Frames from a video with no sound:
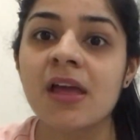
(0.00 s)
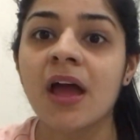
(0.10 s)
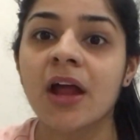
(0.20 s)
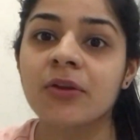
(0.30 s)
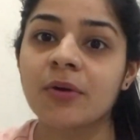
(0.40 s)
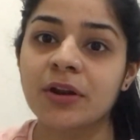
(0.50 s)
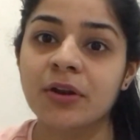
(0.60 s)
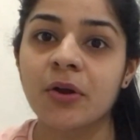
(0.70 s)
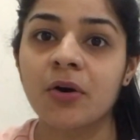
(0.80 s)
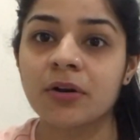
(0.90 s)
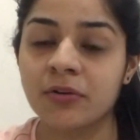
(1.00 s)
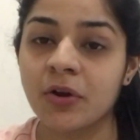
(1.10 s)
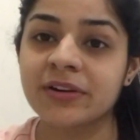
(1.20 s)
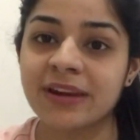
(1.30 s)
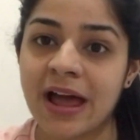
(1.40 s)
and
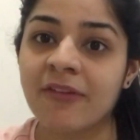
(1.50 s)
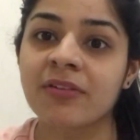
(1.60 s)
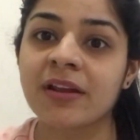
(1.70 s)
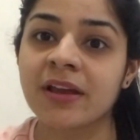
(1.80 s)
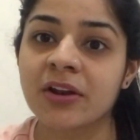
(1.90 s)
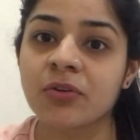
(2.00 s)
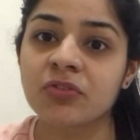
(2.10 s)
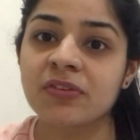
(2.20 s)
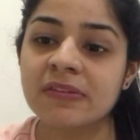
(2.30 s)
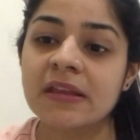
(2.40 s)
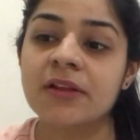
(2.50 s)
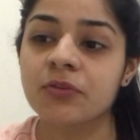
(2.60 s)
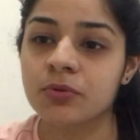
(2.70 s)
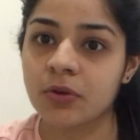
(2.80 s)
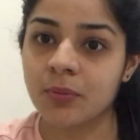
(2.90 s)
you're traveling and you're just seeing
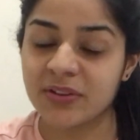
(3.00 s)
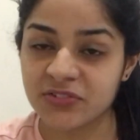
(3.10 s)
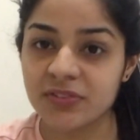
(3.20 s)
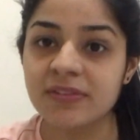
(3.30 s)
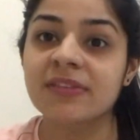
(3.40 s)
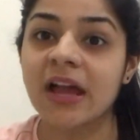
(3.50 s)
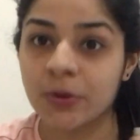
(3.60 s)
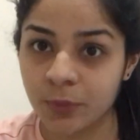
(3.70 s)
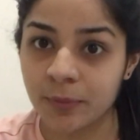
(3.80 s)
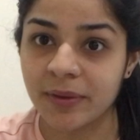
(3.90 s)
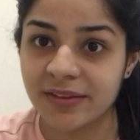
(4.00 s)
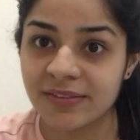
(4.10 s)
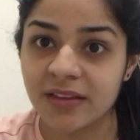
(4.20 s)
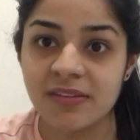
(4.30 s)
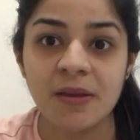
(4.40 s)
through the questions, that would make
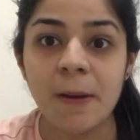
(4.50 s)
sense.